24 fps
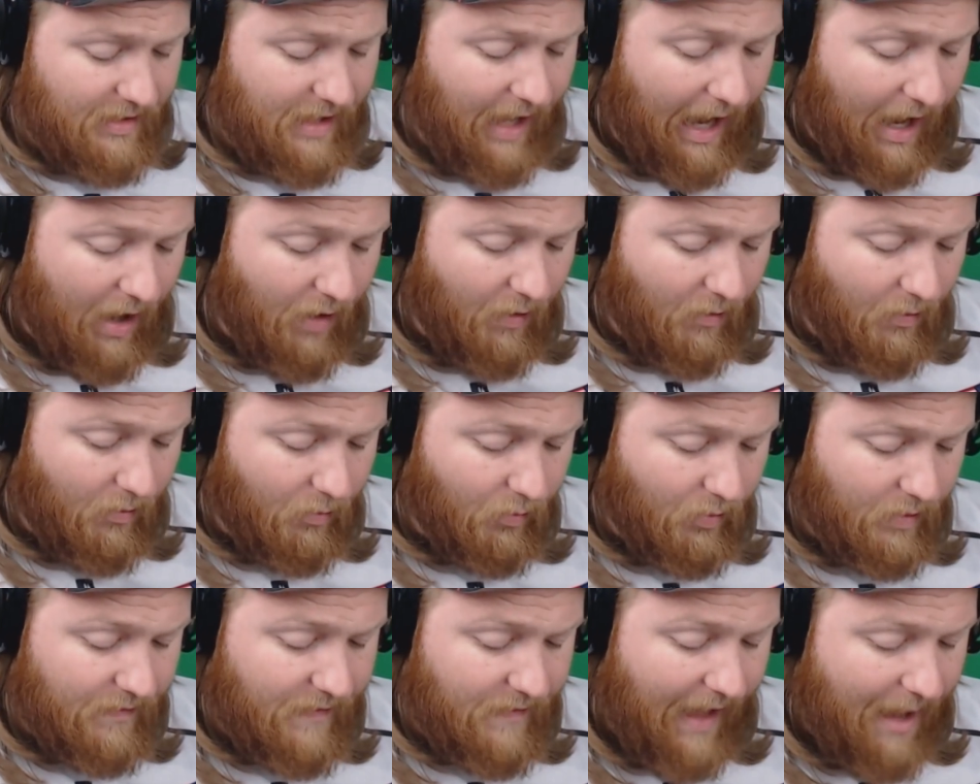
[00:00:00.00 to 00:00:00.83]
Now,
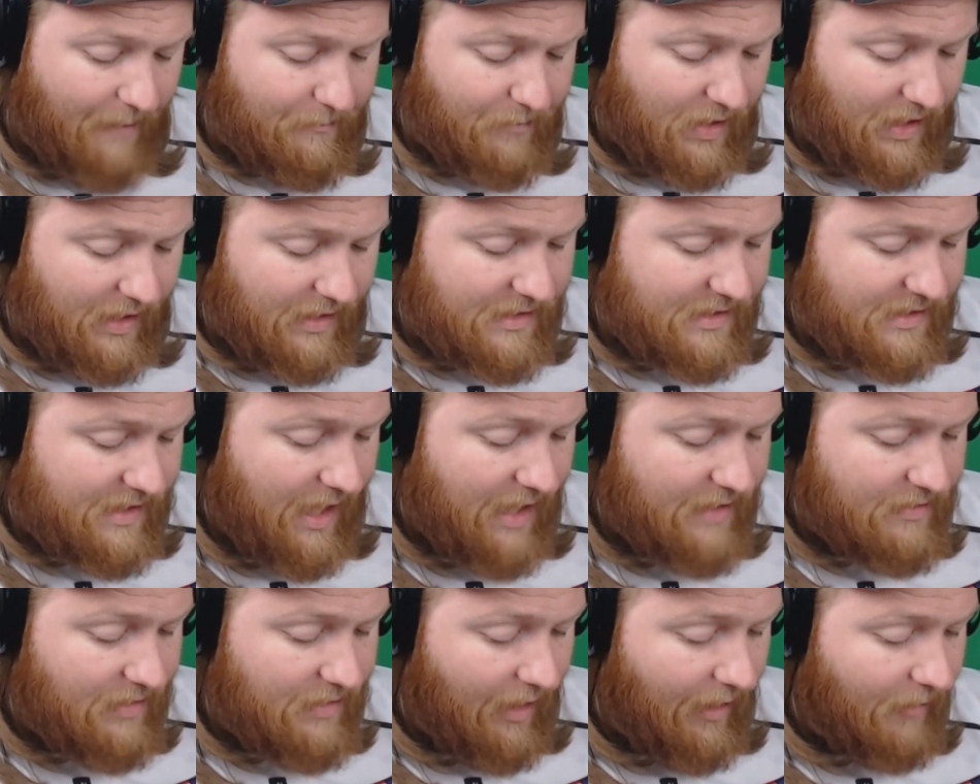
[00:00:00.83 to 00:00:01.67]
with that being
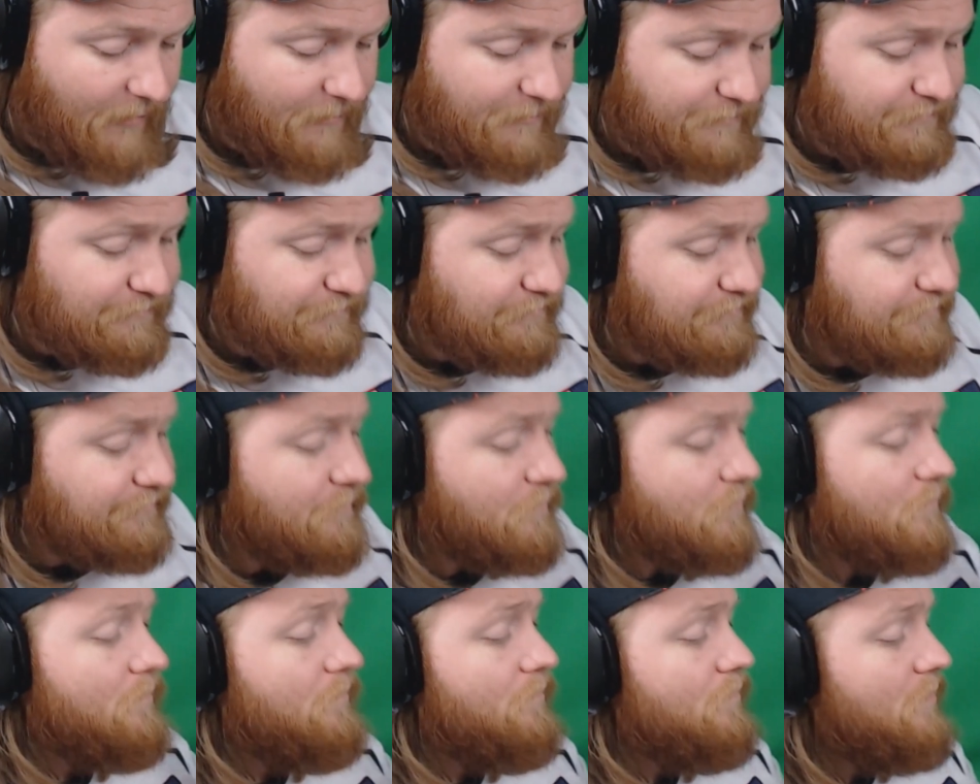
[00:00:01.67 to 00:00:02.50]
said, though,
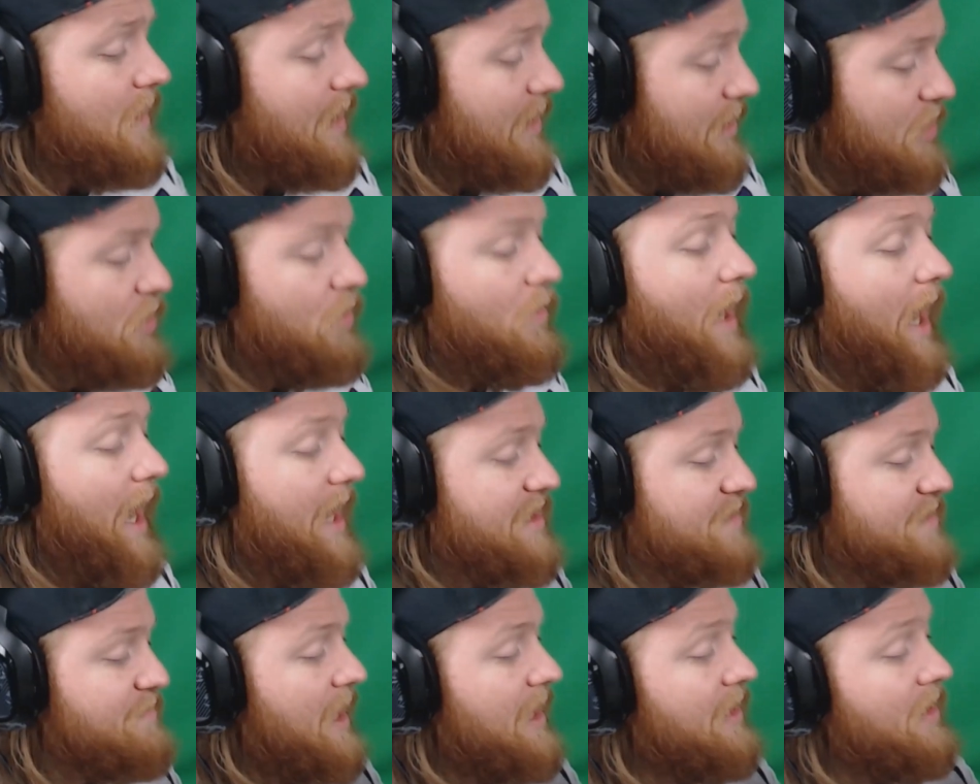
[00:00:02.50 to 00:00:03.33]
you
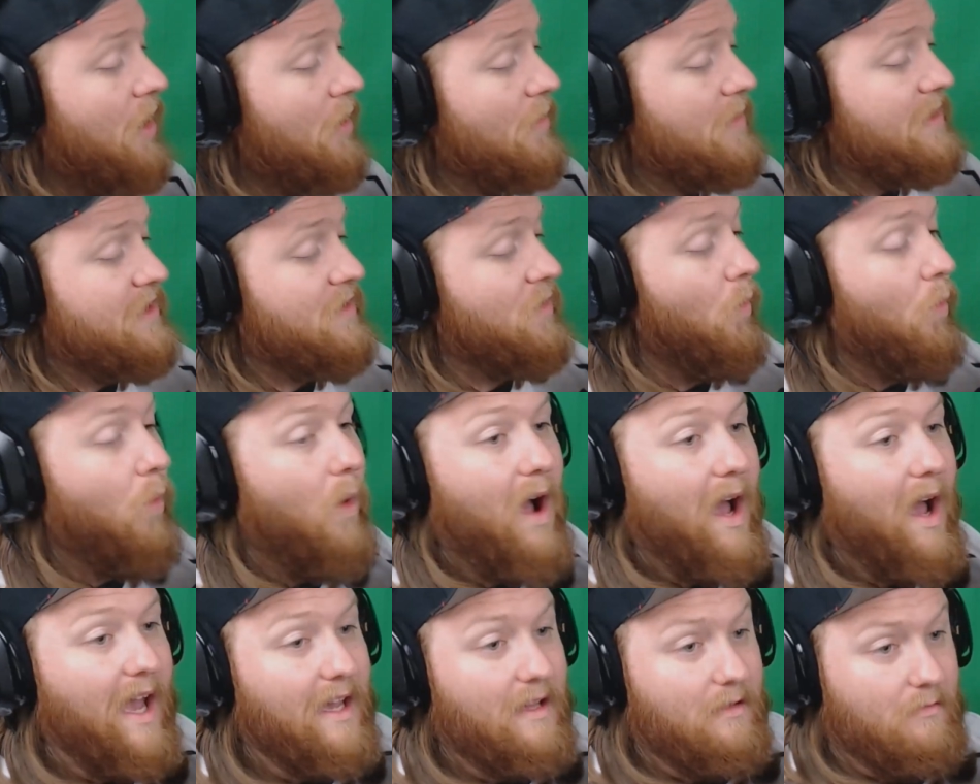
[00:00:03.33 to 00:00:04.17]
guys may notice the
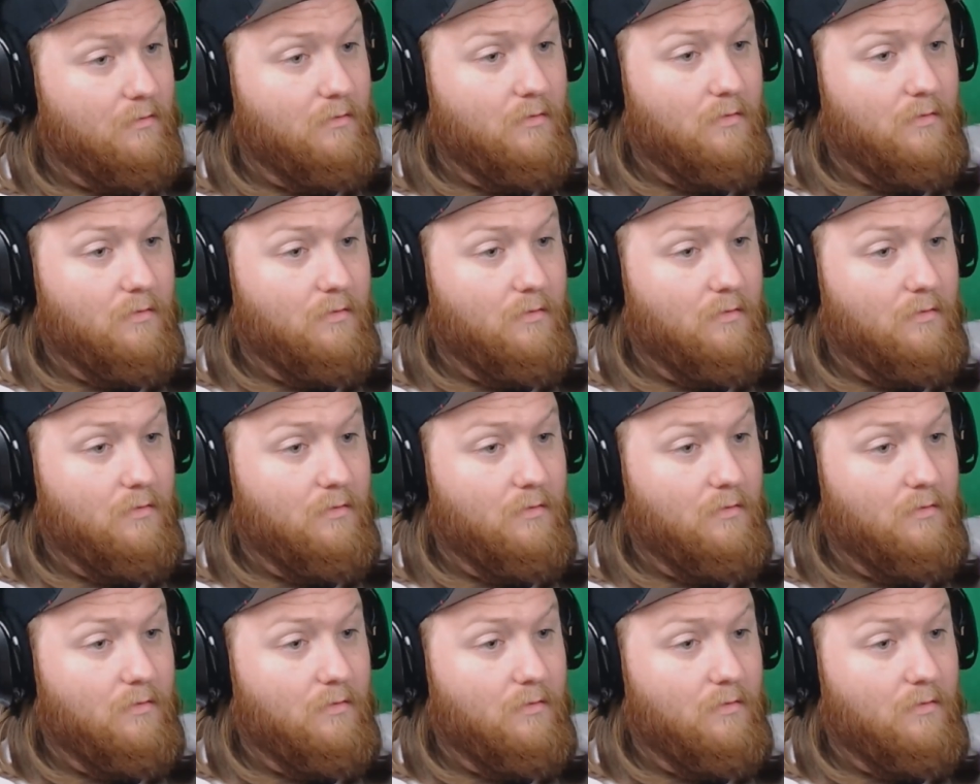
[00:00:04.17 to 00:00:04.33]
white